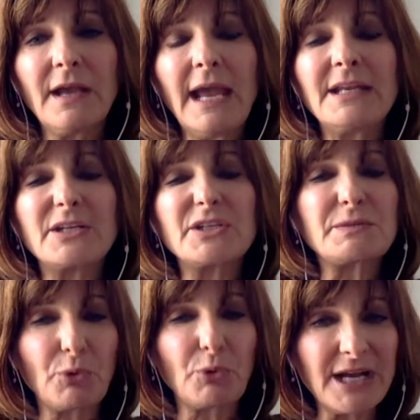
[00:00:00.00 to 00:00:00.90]
and
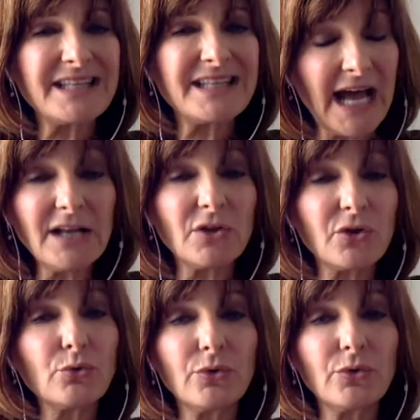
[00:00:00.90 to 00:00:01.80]
express that
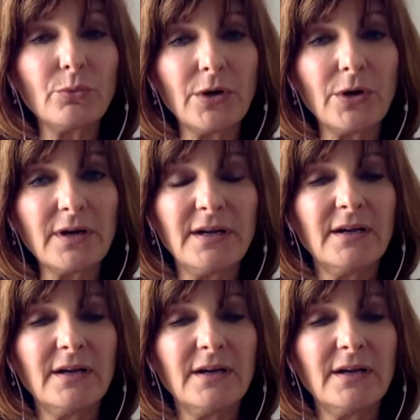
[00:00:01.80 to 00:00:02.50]
through their work,